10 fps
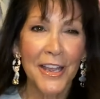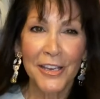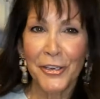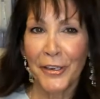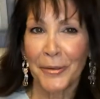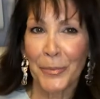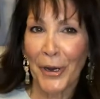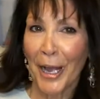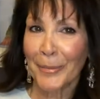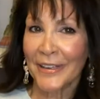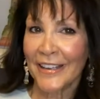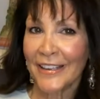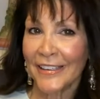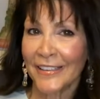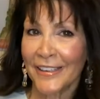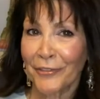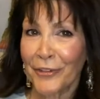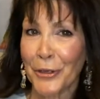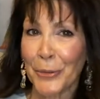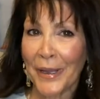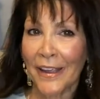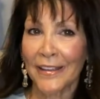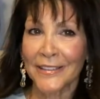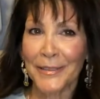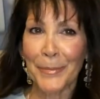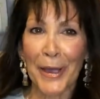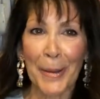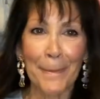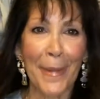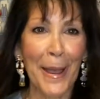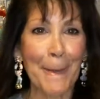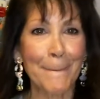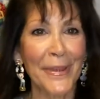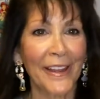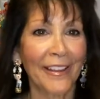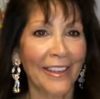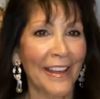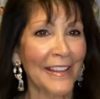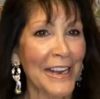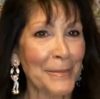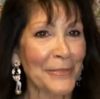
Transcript: You can probably get a few hints about my big thing that I'm